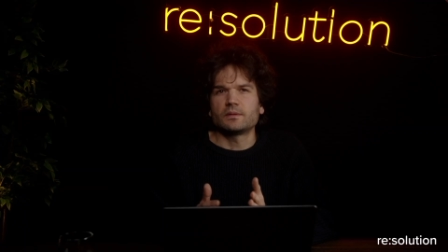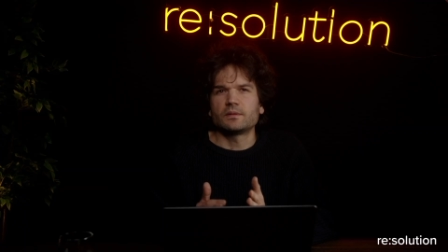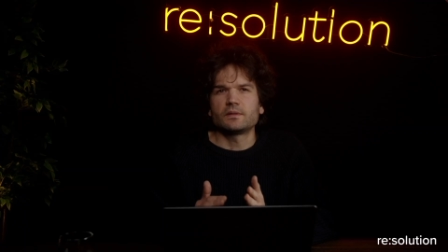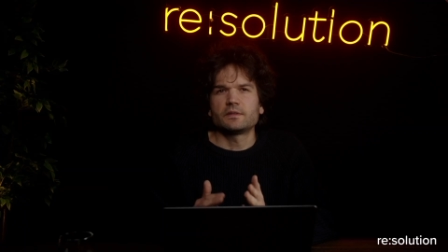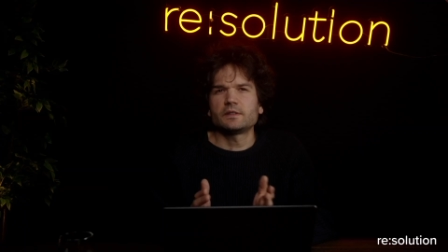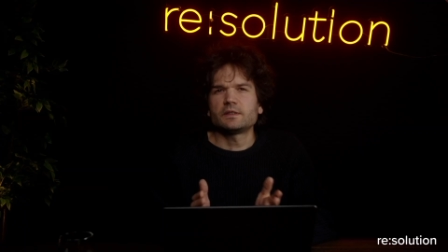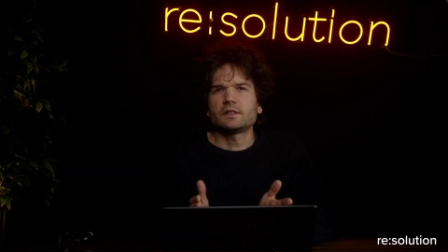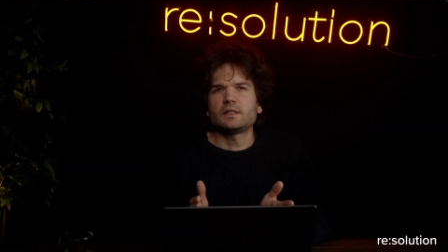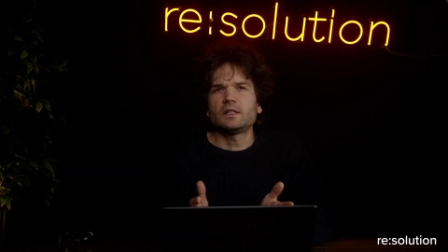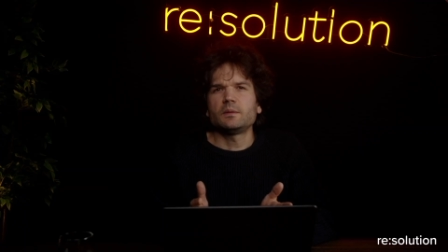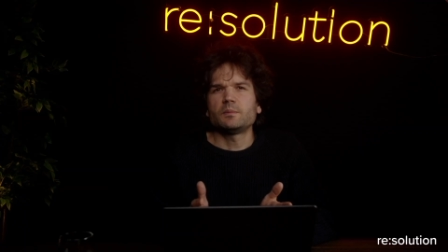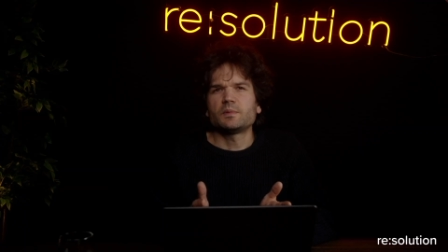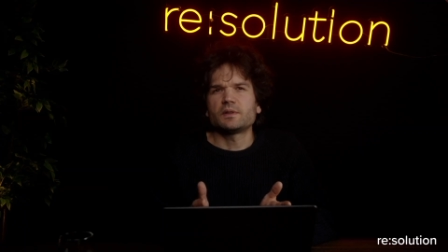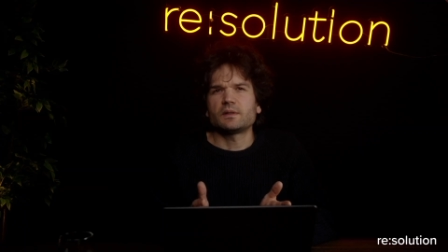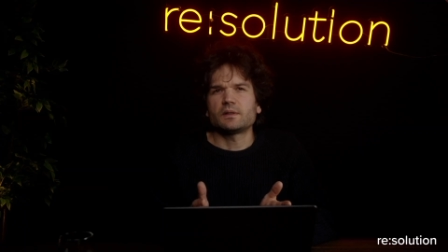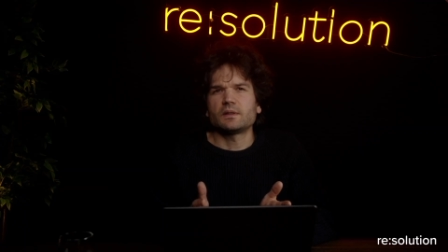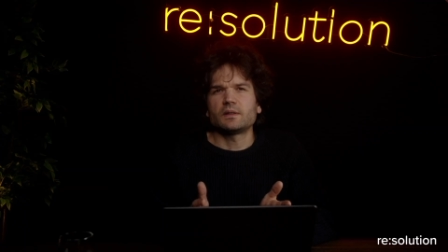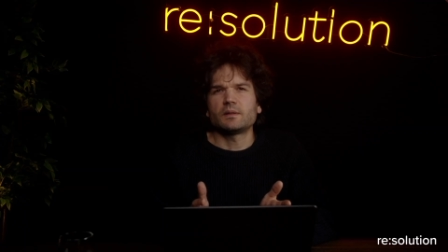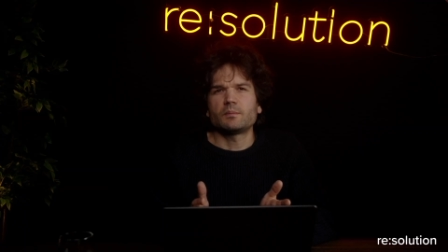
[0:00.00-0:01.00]
This
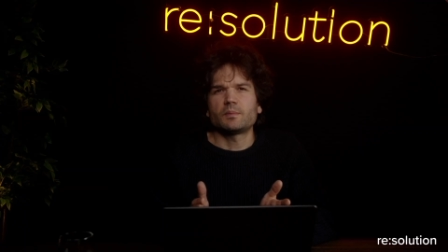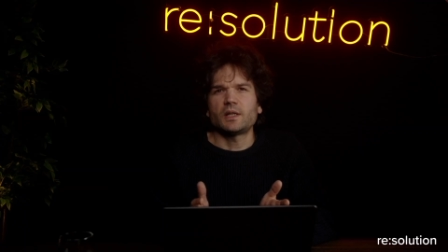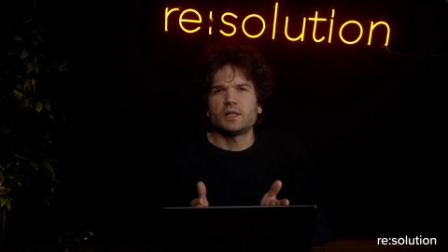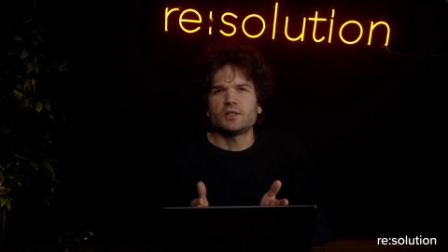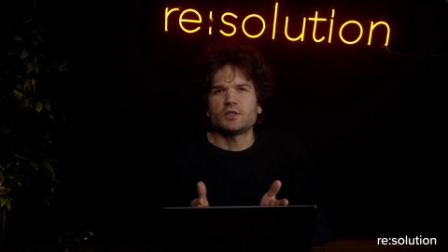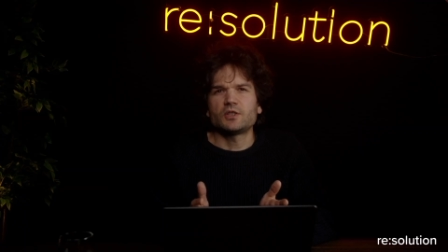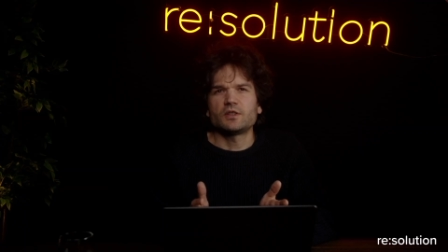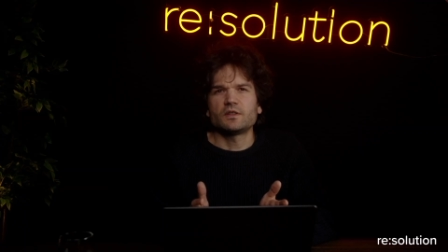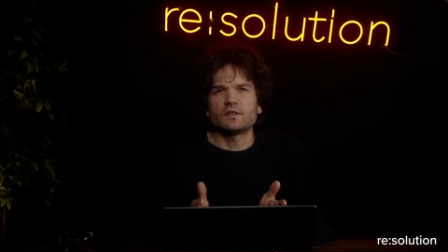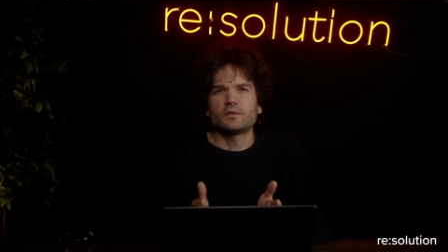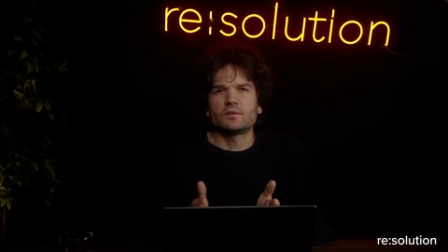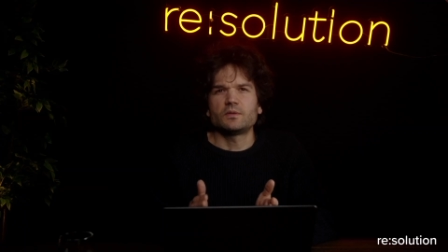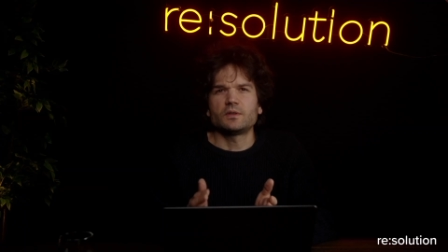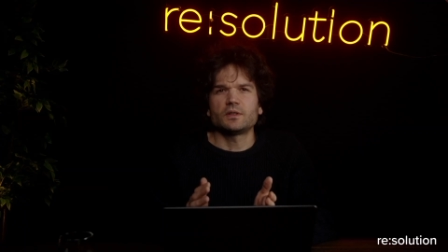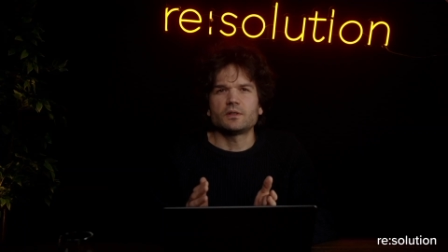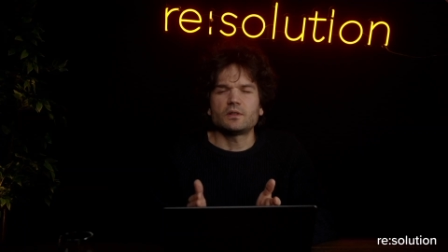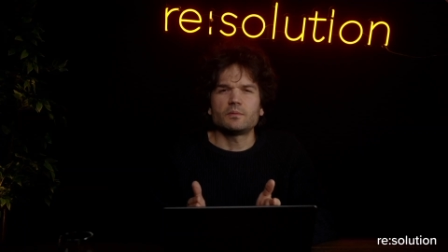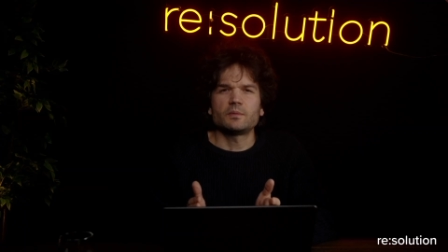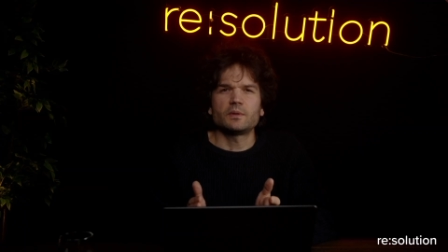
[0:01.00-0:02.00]
keeps page
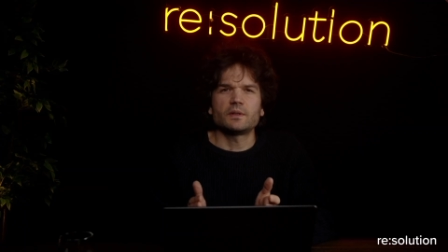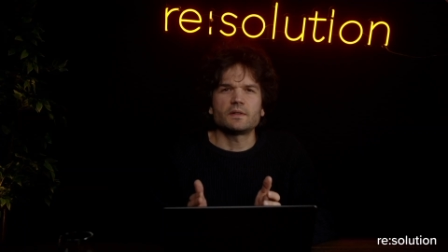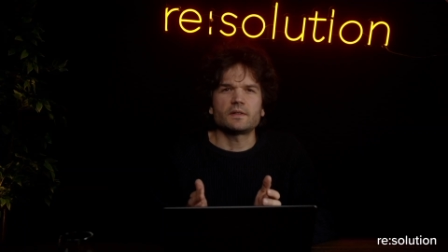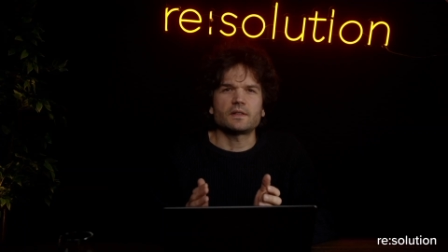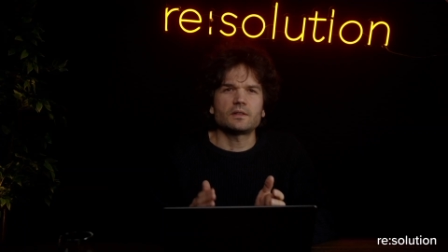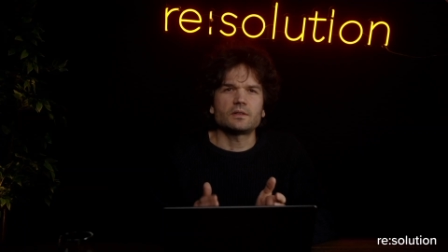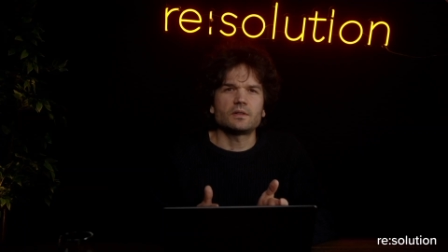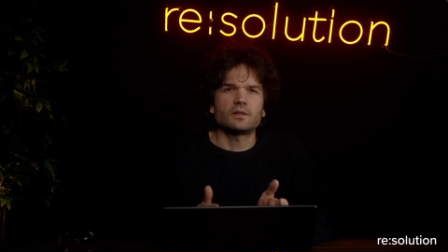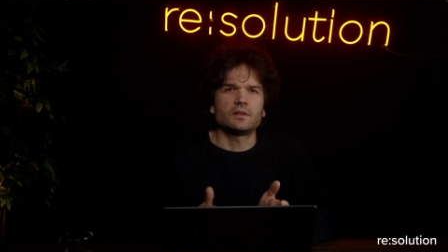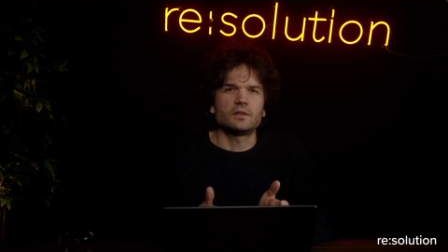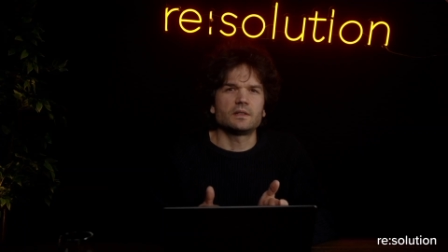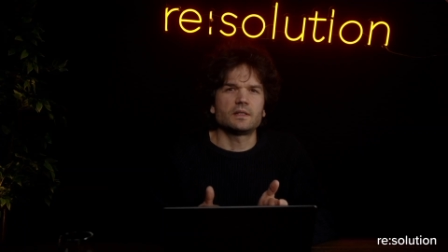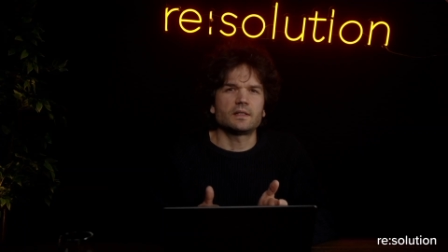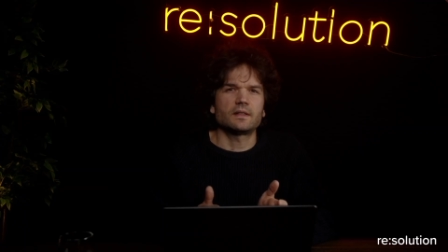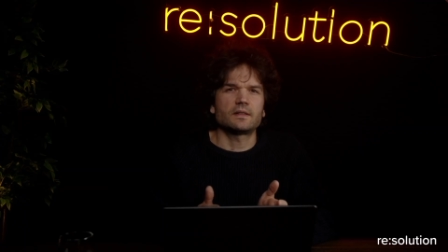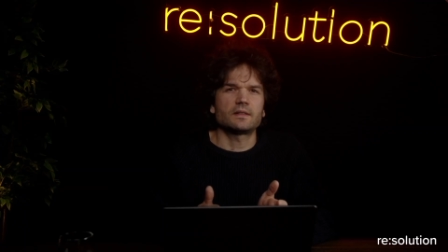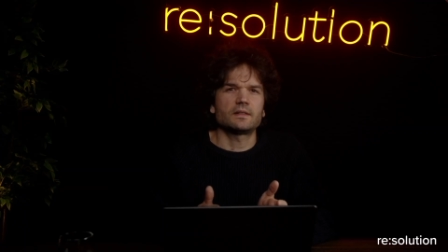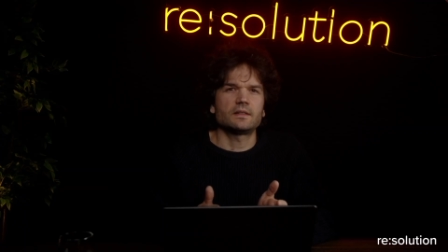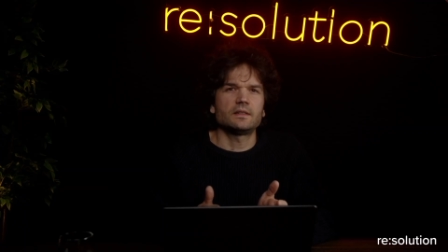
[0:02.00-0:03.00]
history, comments and
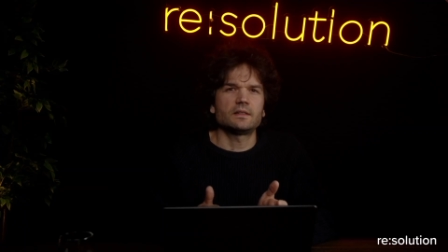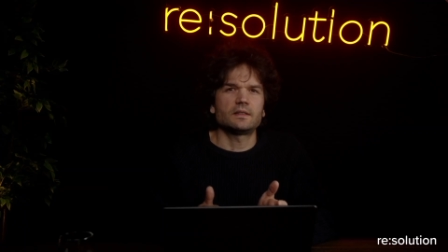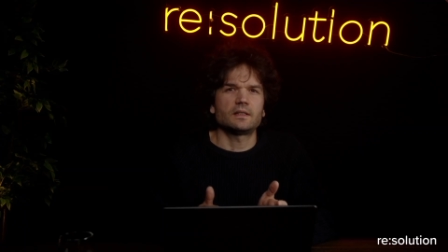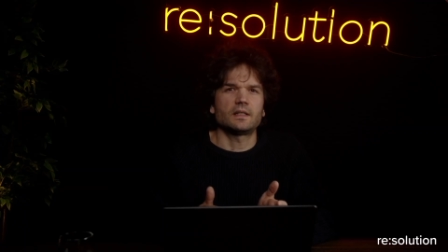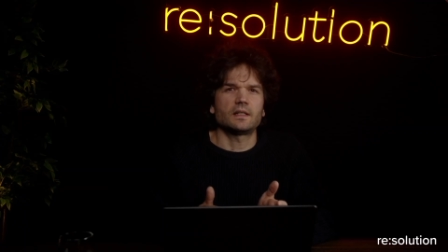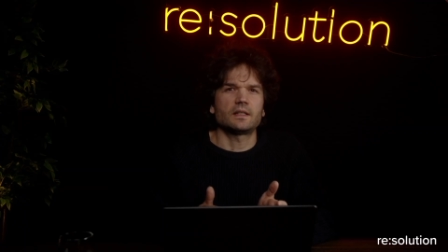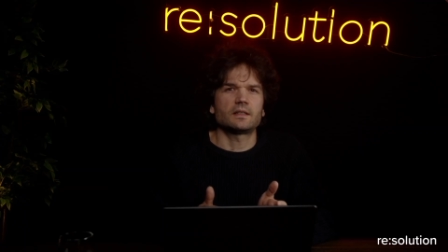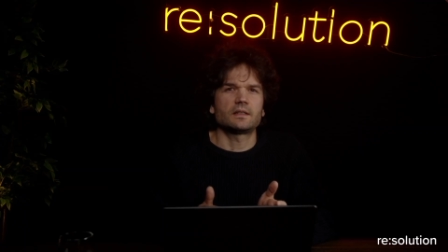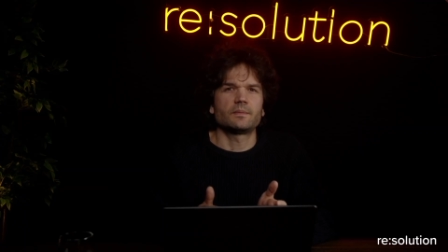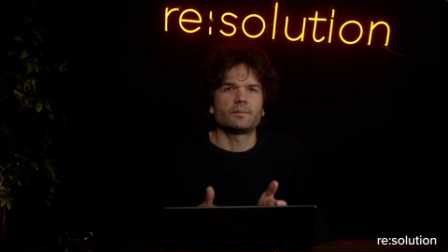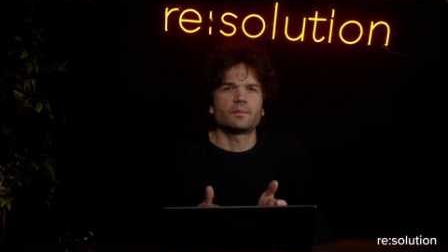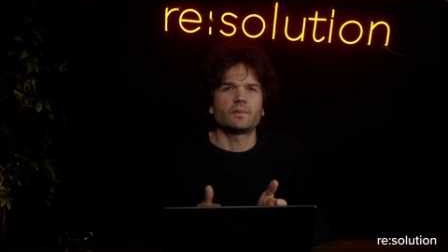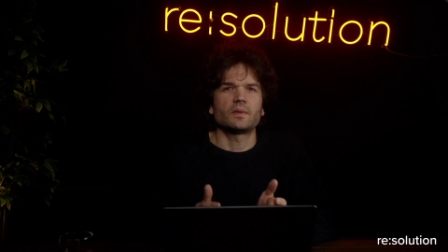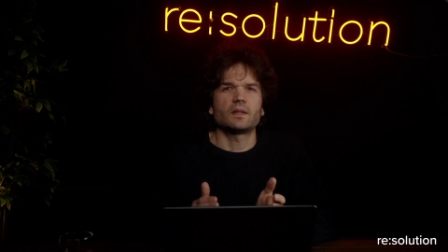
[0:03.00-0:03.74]
context intact.